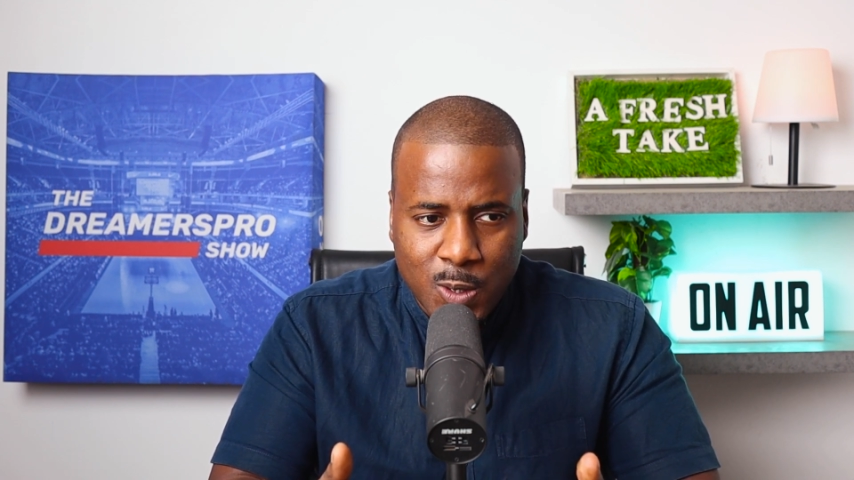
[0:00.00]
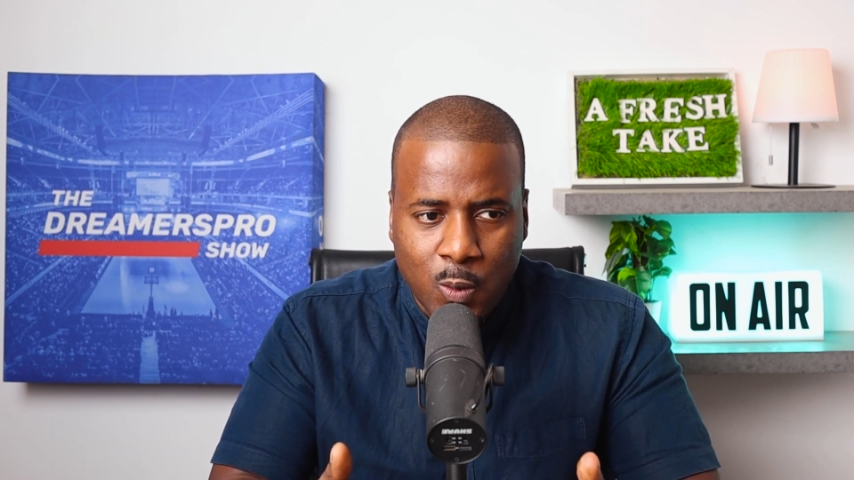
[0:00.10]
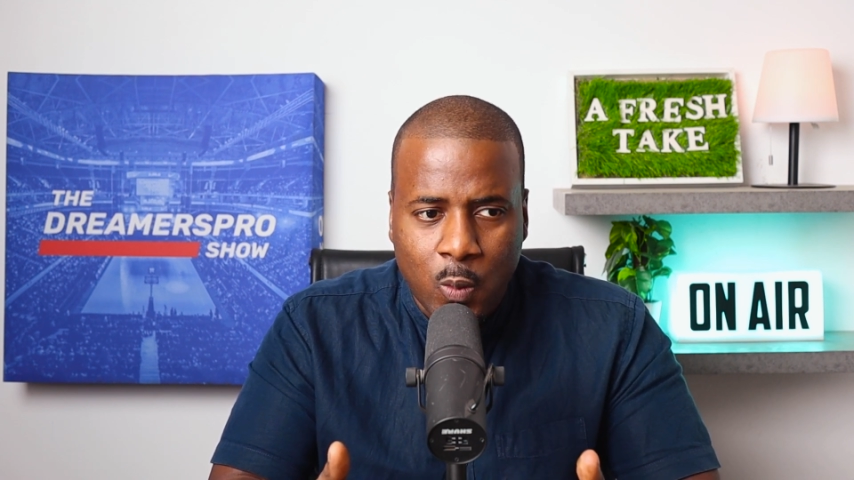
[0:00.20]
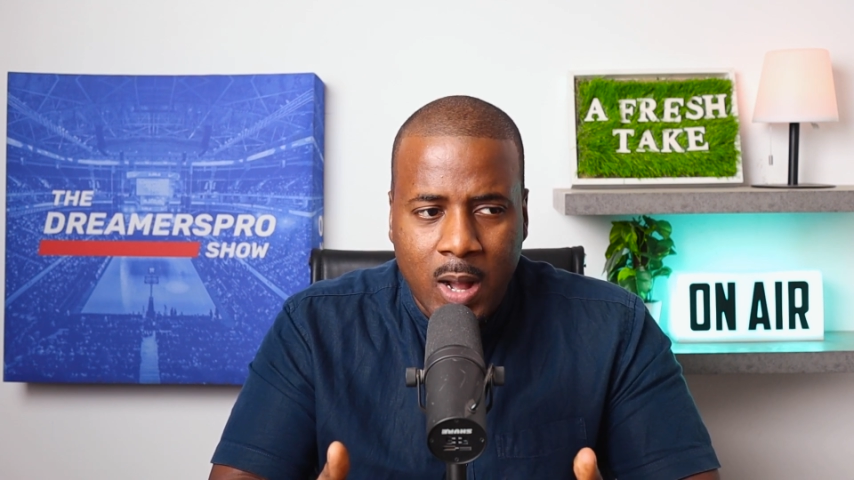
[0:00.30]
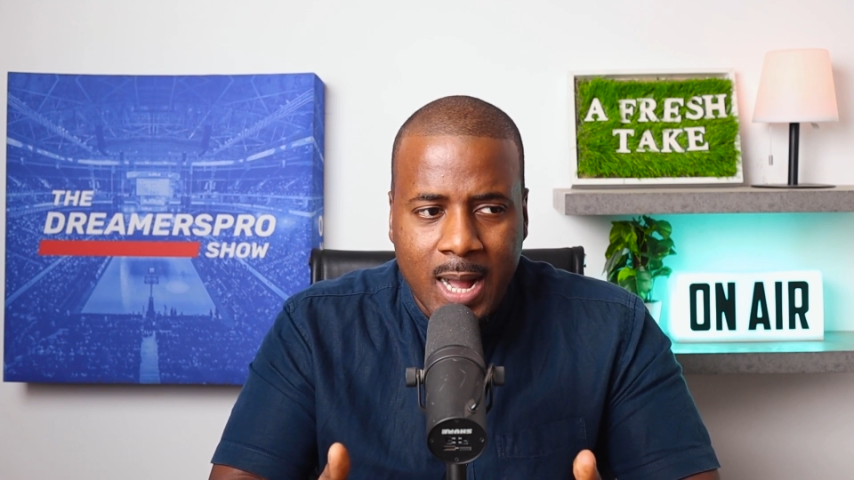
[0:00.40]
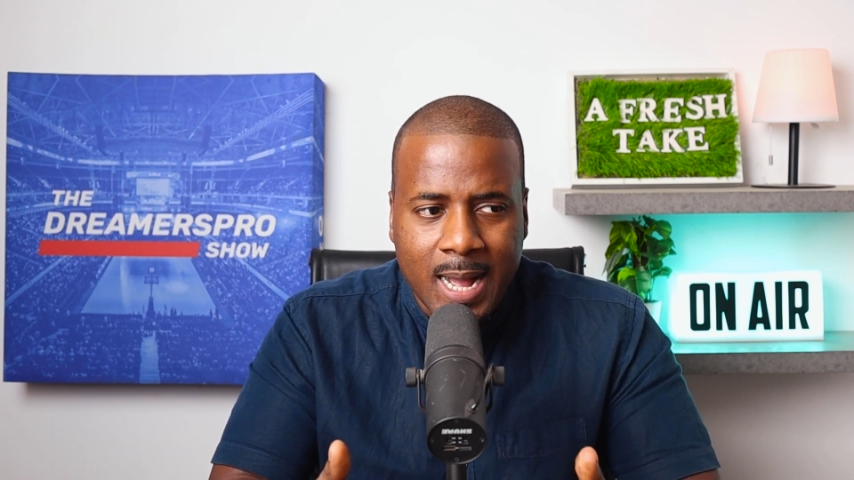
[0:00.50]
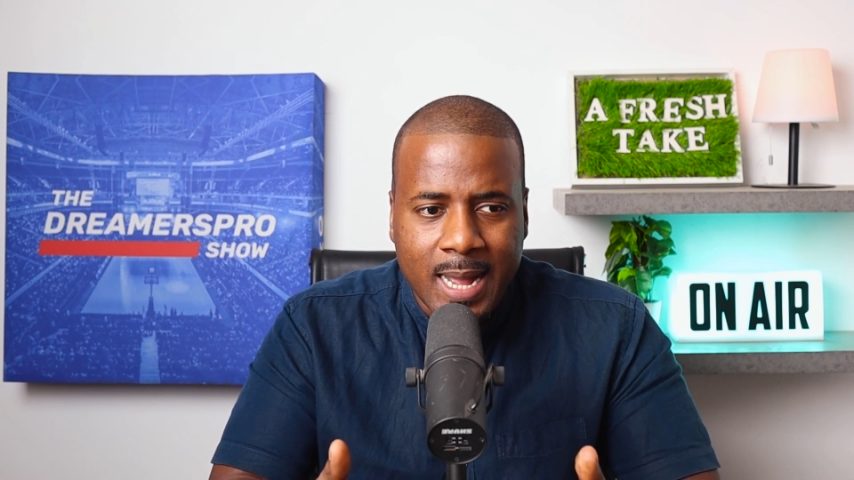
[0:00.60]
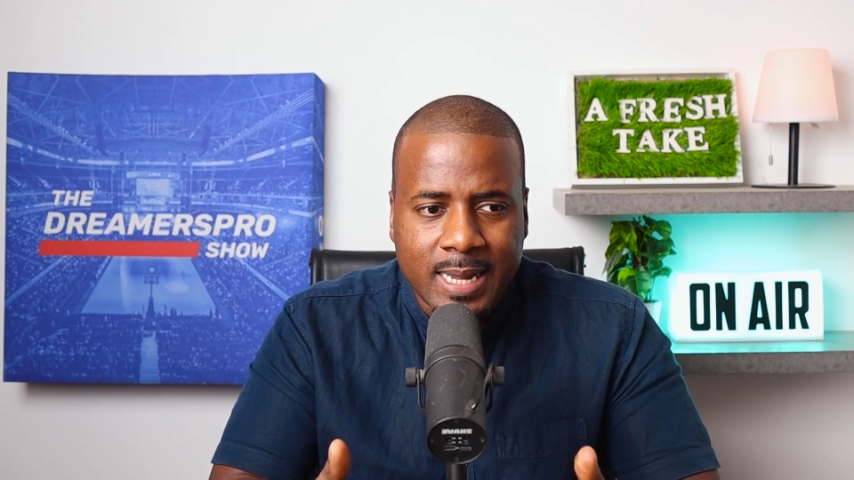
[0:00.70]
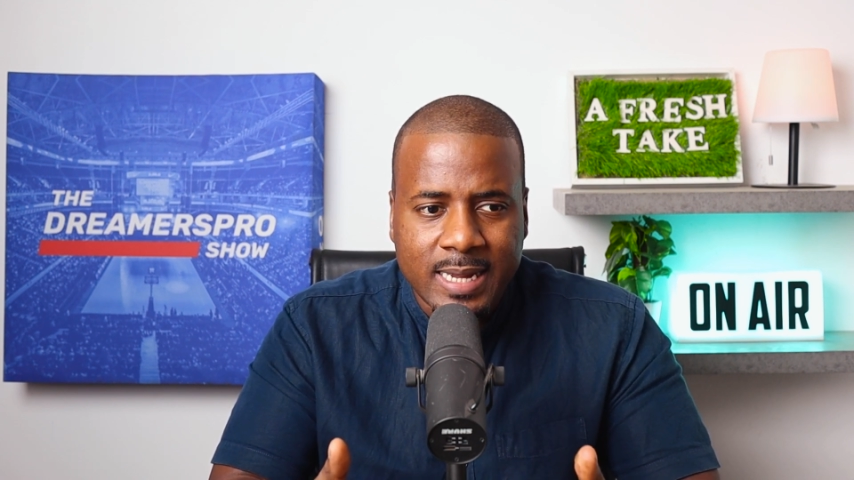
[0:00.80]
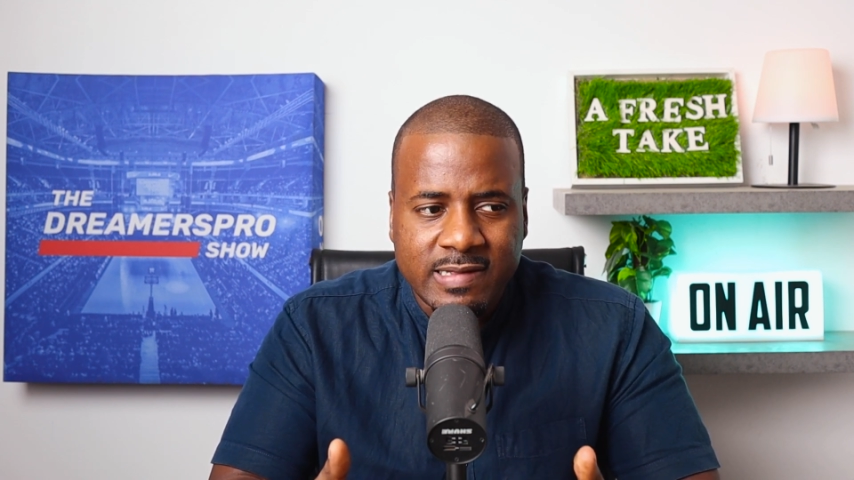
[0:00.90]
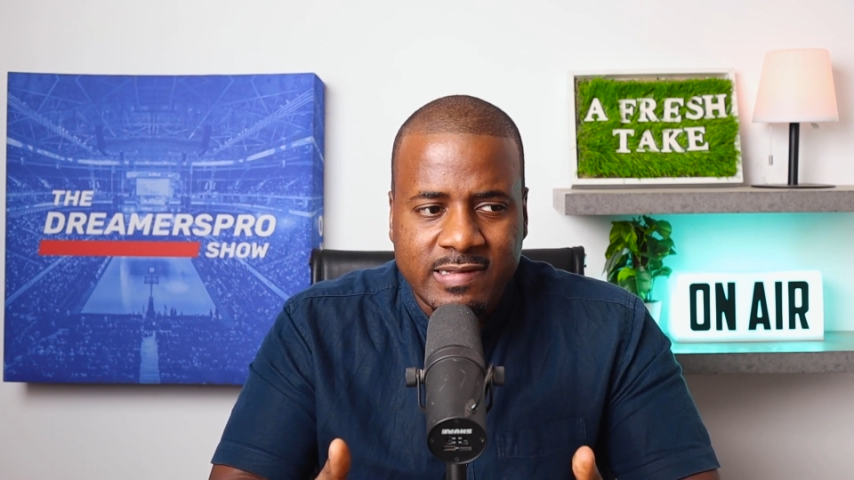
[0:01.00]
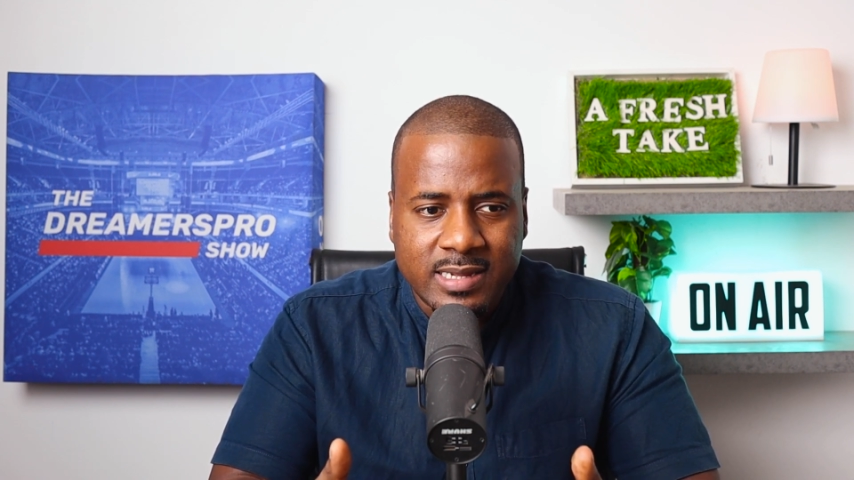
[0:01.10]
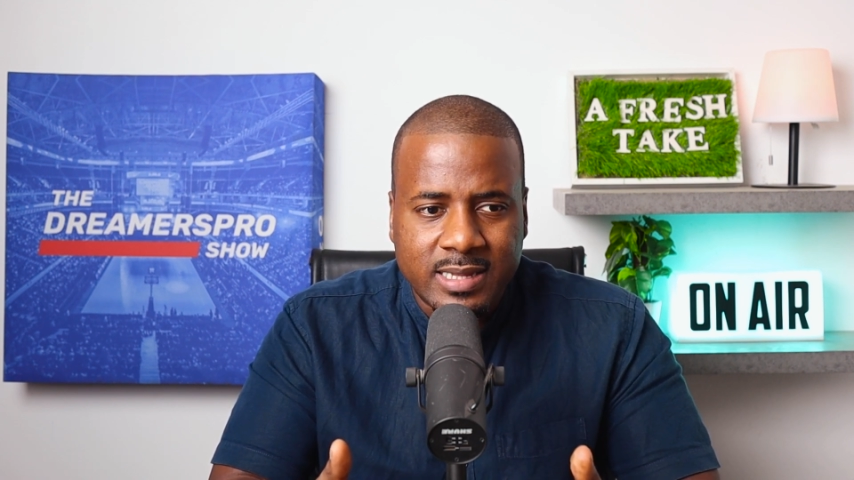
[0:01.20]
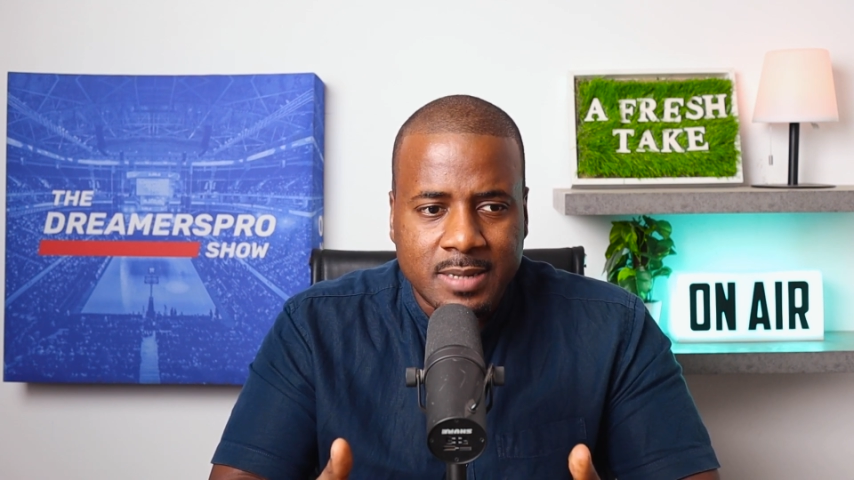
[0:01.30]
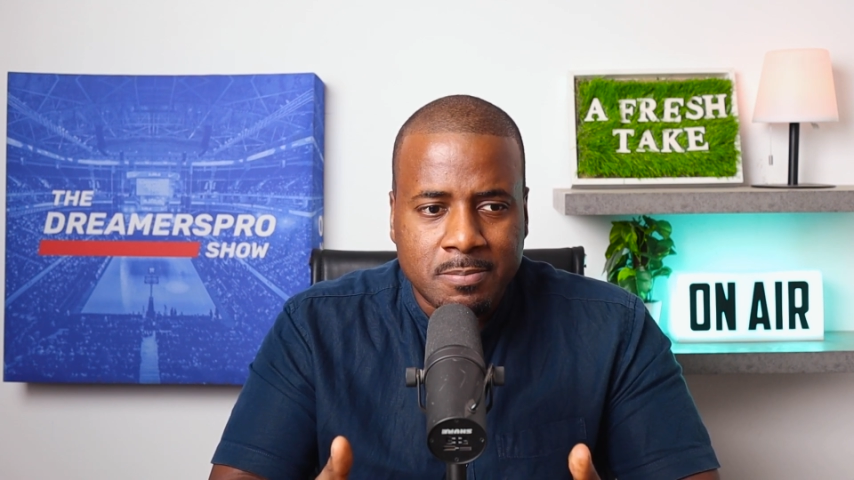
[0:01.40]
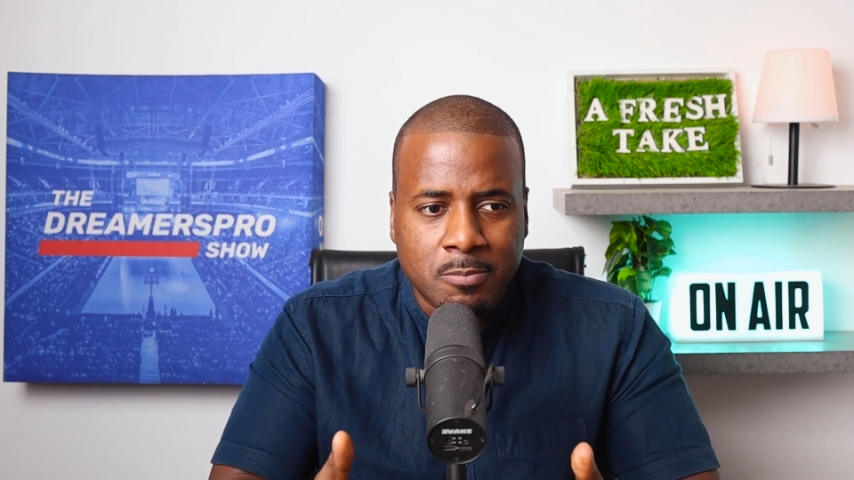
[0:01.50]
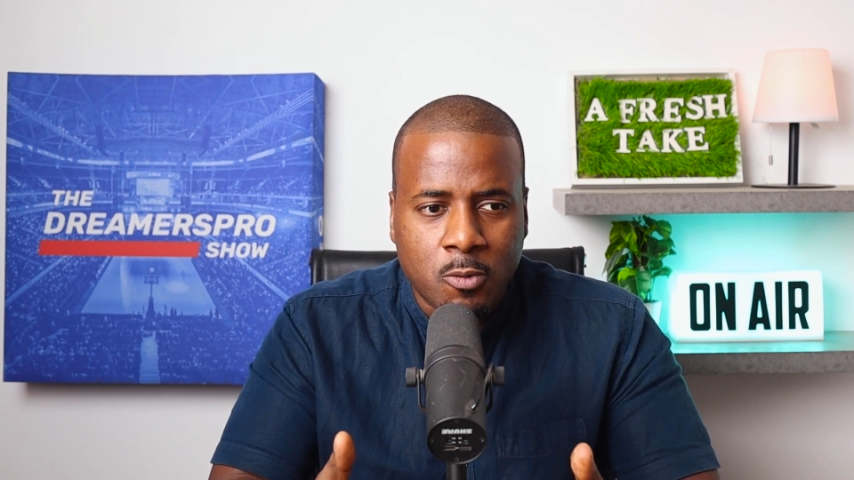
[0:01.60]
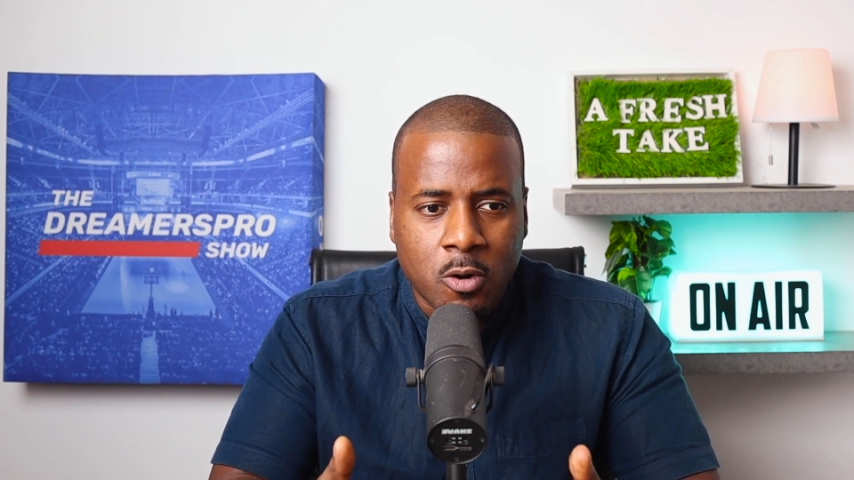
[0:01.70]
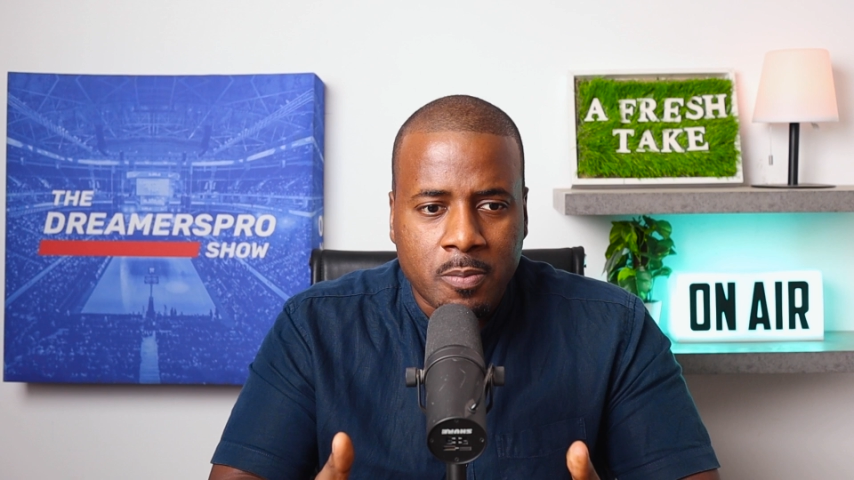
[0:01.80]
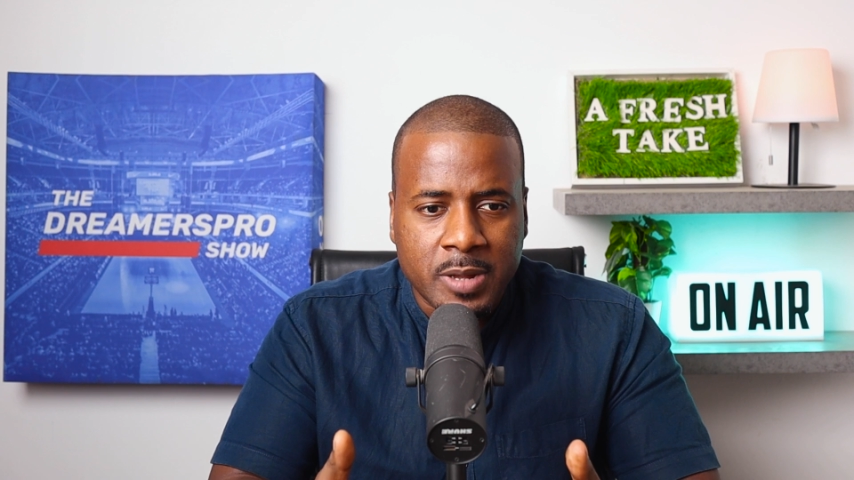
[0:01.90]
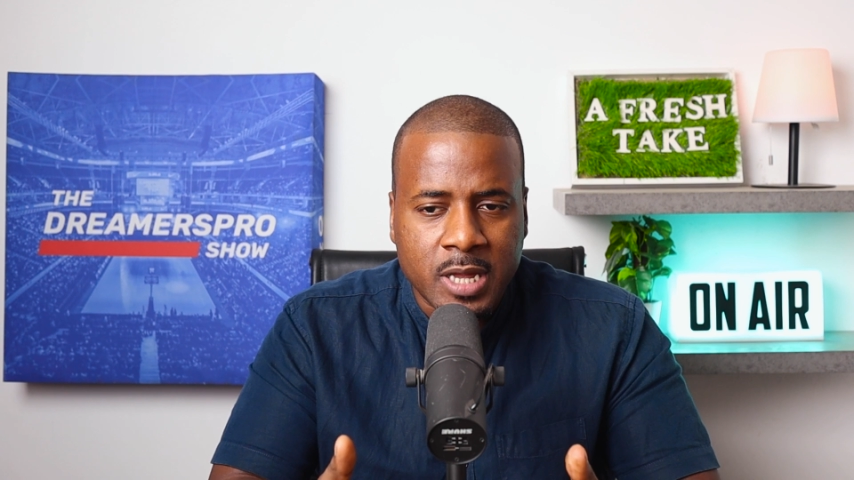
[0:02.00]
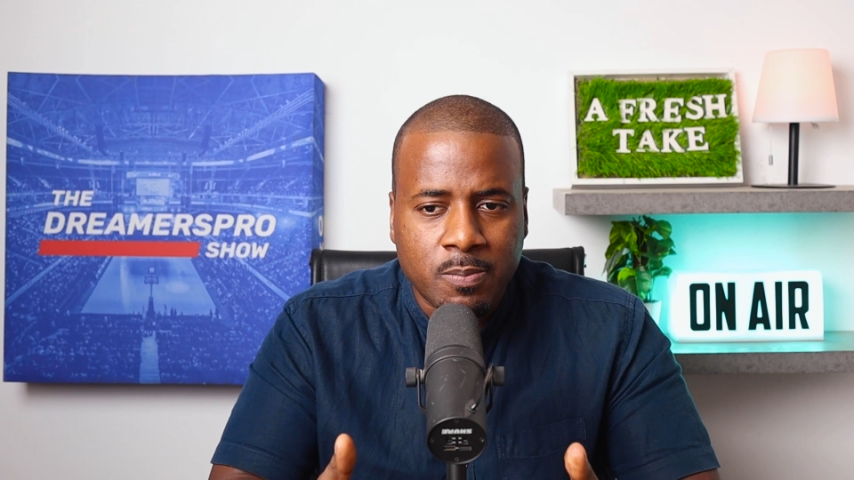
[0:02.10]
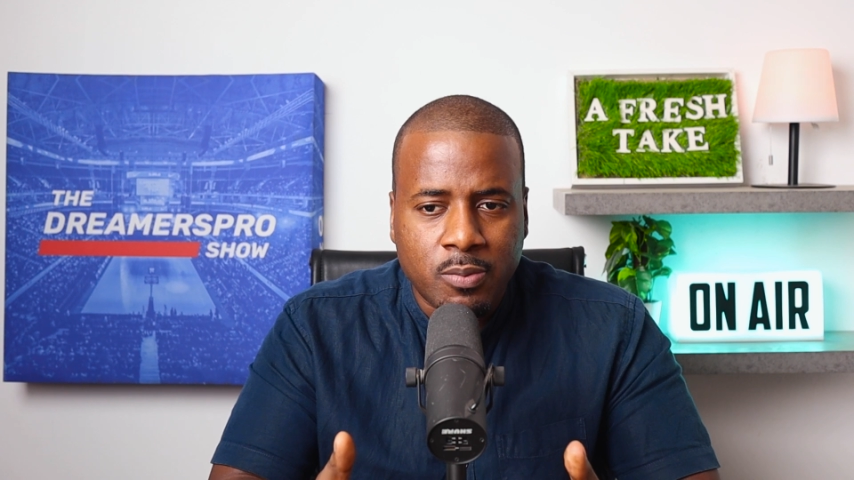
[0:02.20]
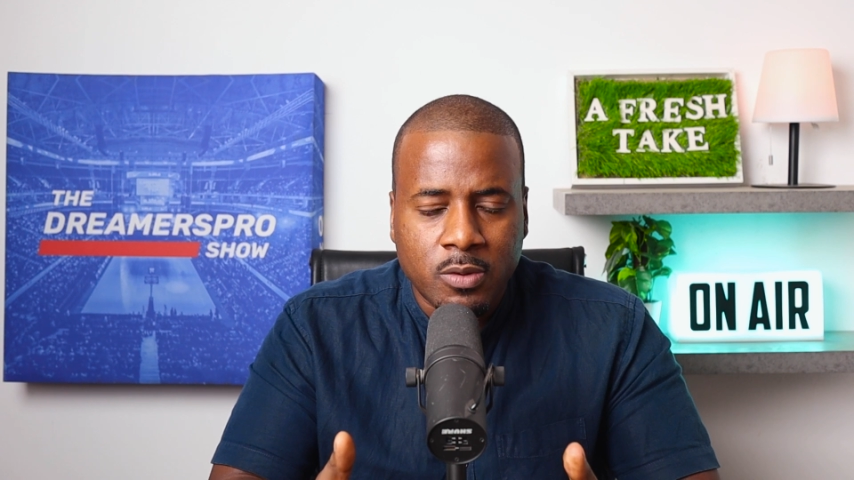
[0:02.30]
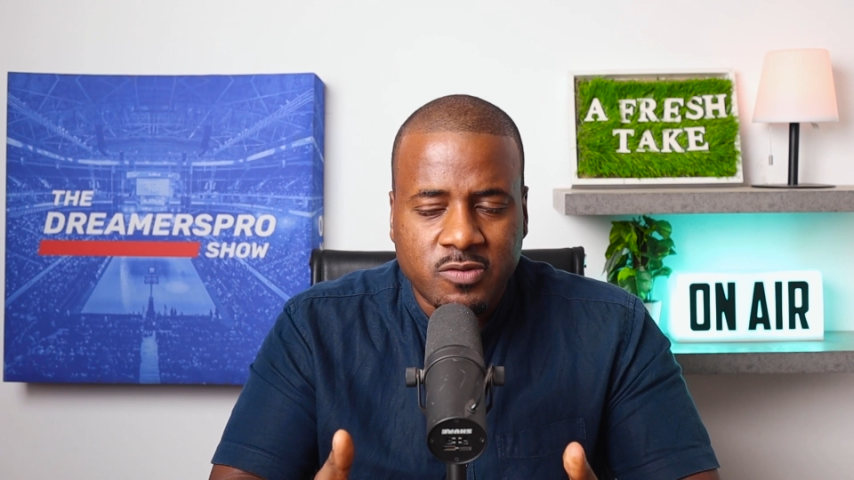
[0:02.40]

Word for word: why is it that more people,